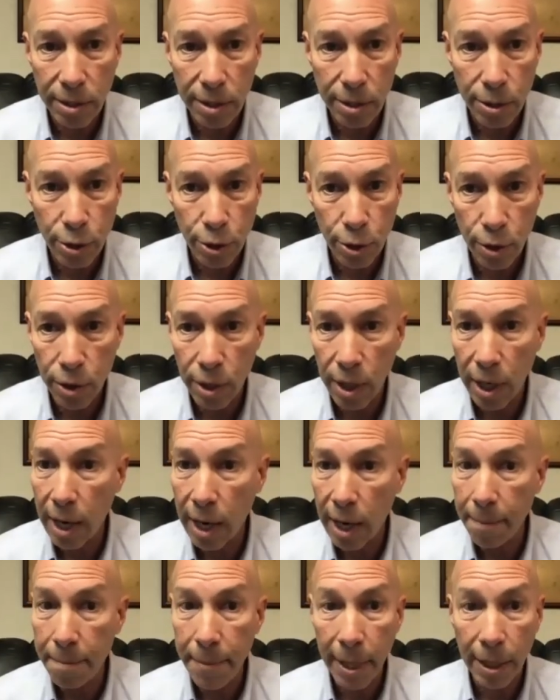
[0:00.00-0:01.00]
So you got to
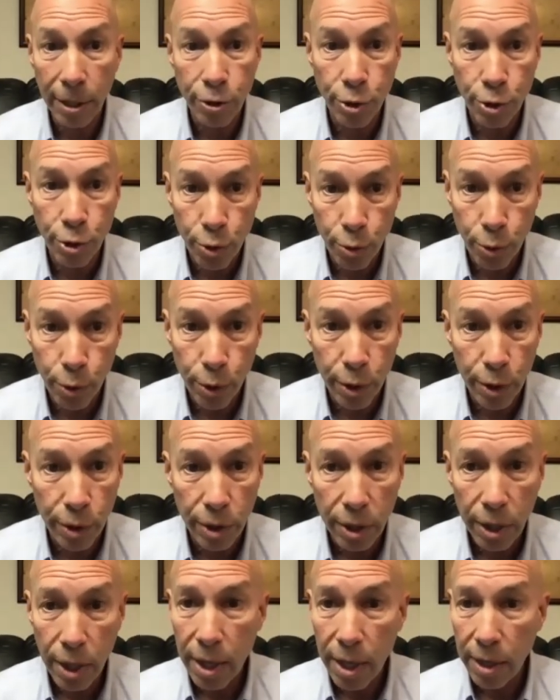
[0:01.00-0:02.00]
make sure
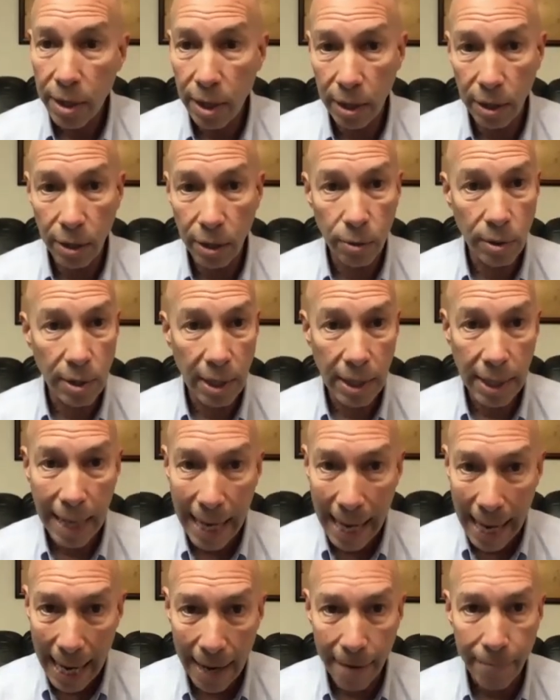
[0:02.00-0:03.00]
that you did
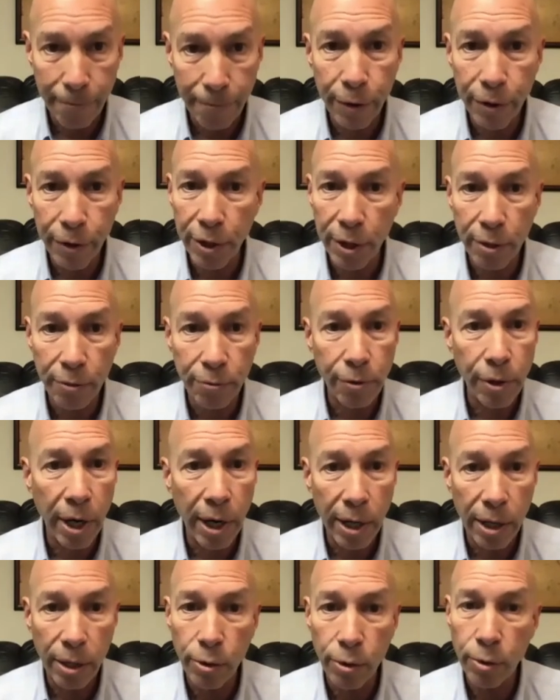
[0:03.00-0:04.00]
everything
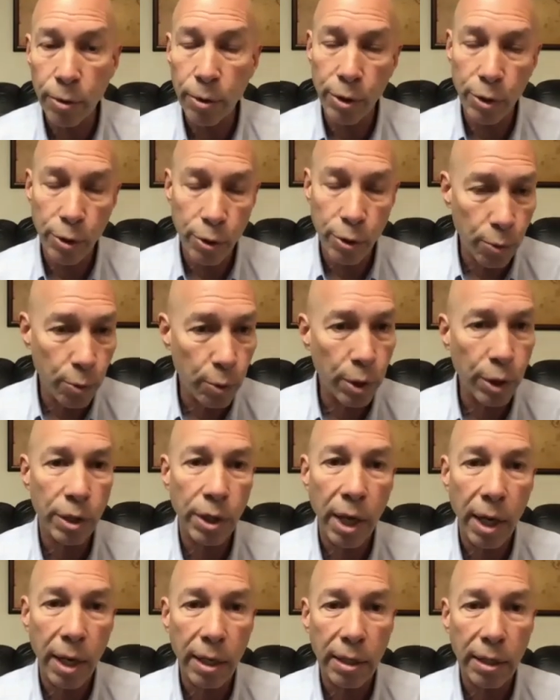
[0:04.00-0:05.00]
right or you will
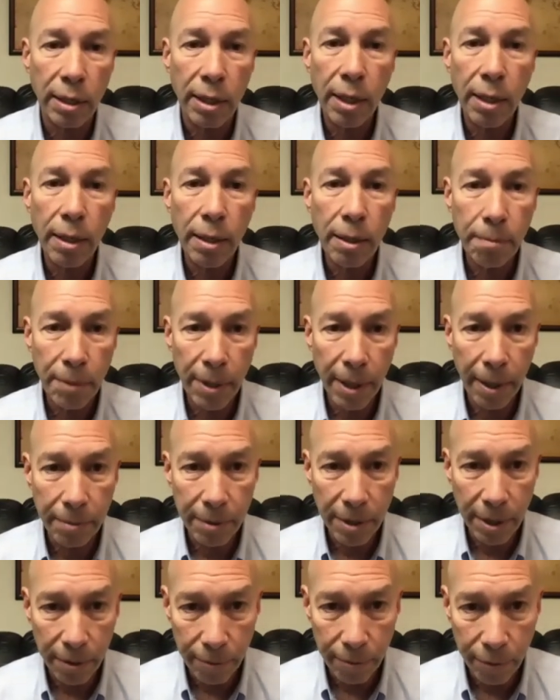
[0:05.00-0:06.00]
not be able
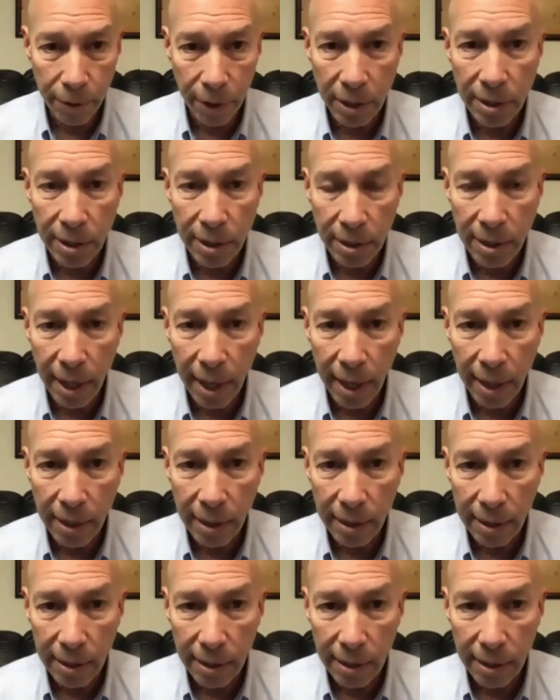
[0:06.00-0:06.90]
to evict a tenant